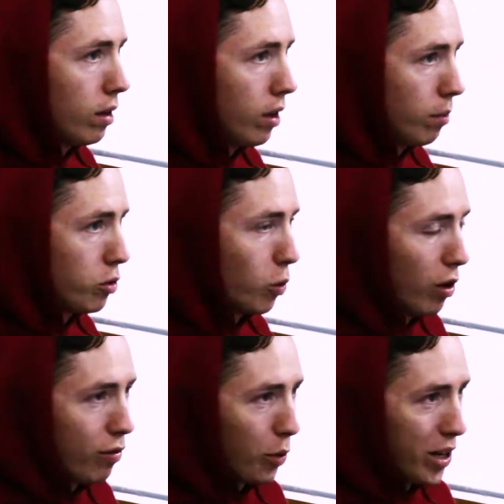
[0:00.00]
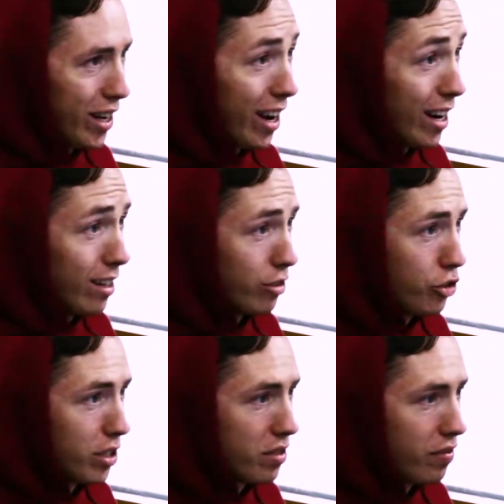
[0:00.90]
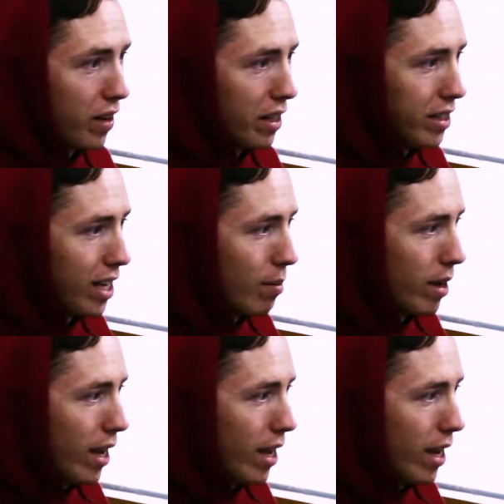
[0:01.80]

Yep, 12:49. Just finally got my